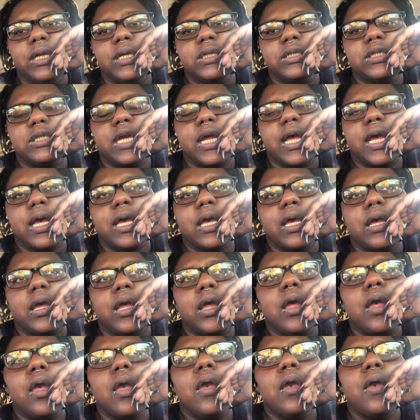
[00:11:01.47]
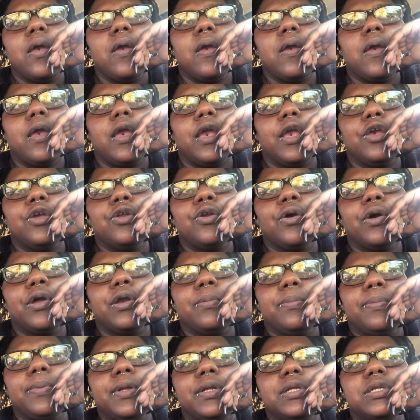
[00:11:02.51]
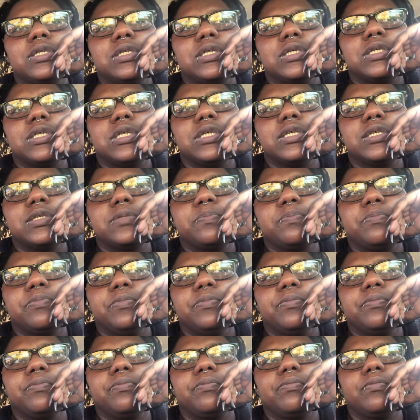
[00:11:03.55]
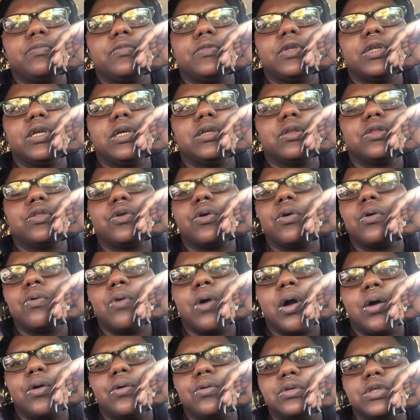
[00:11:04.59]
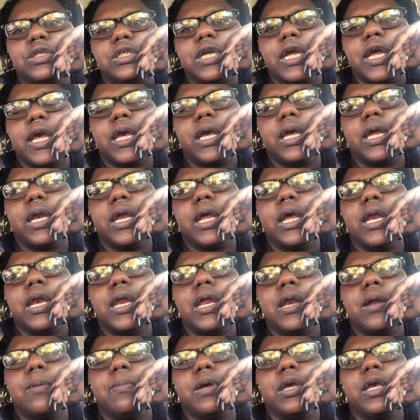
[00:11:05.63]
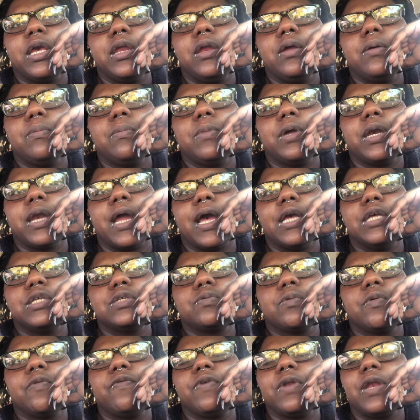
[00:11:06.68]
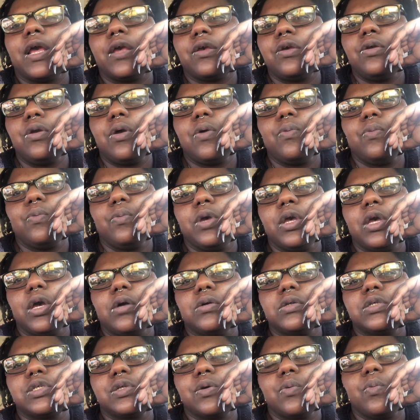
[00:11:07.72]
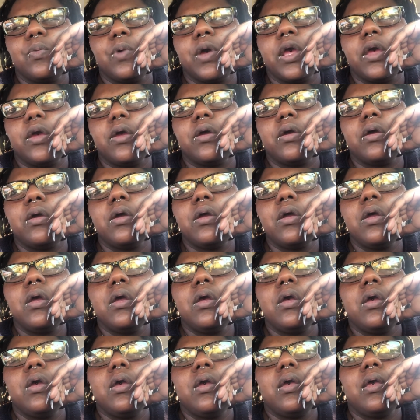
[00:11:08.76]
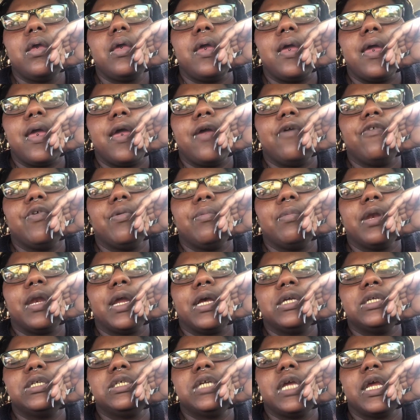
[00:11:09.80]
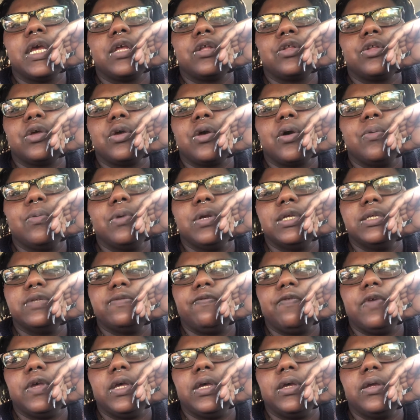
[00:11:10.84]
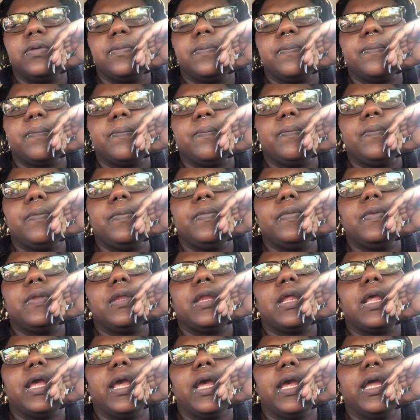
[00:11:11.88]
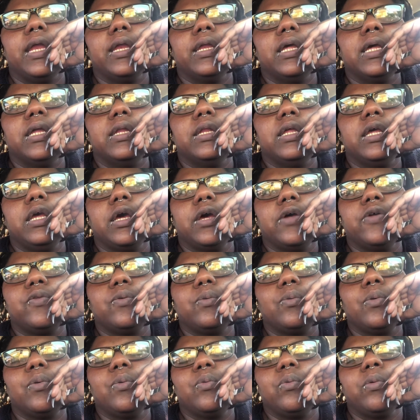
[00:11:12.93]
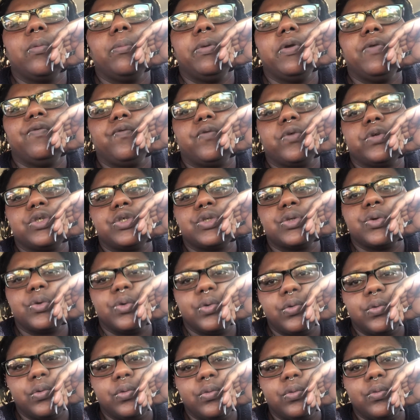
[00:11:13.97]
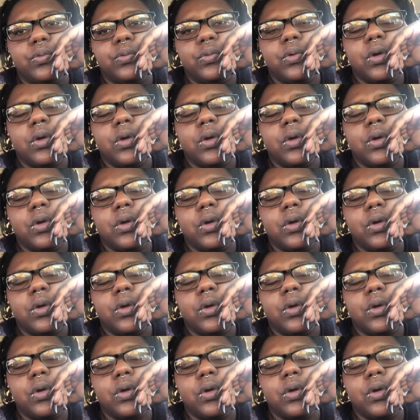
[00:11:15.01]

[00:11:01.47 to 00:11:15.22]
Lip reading: a jacket. And, it'll be just his throw on jacket. And then I'm going to get him a nice one for, like, when we go somewhere, he'll have him a nice jacket to go with his fit. And then the other one will be for school.